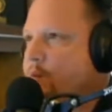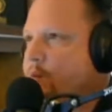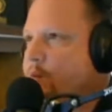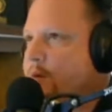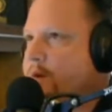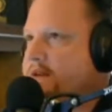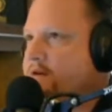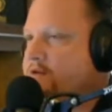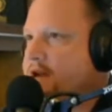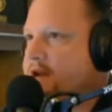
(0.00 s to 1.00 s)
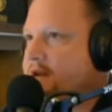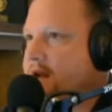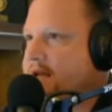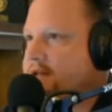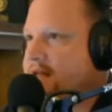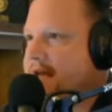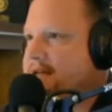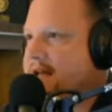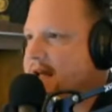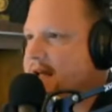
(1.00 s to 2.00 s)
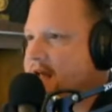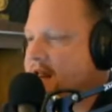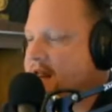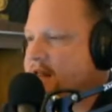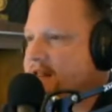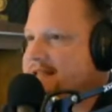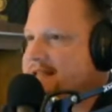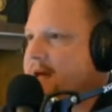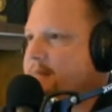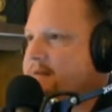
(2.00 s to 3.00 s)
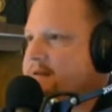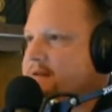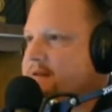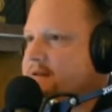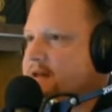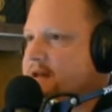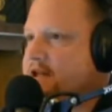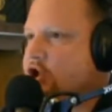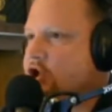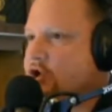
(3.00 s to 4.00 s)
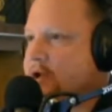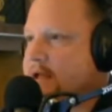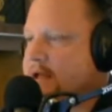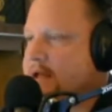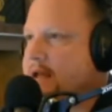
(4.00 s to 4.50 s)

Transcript: where we recognize that this happens eternally.